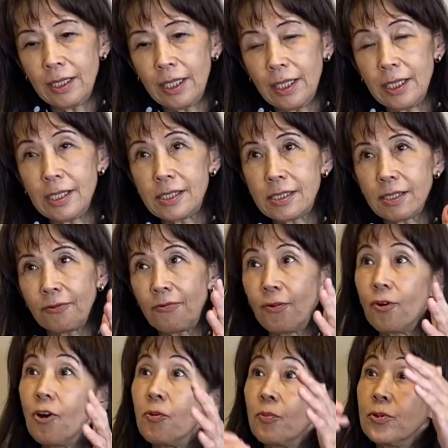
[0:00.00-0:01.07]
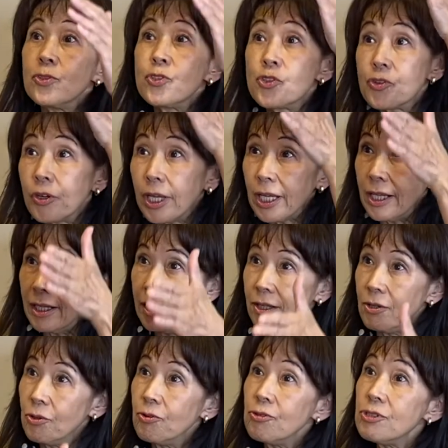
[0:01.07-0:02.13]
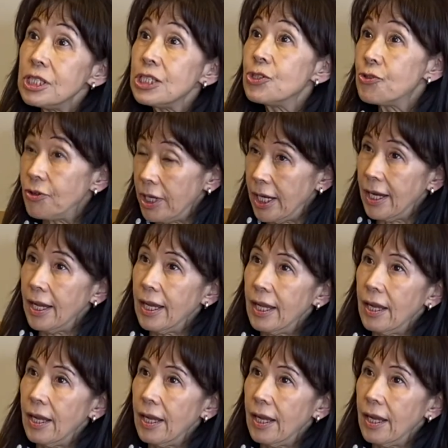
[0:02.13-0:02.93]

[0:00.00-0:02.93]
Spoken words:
is from tree, urushi tree.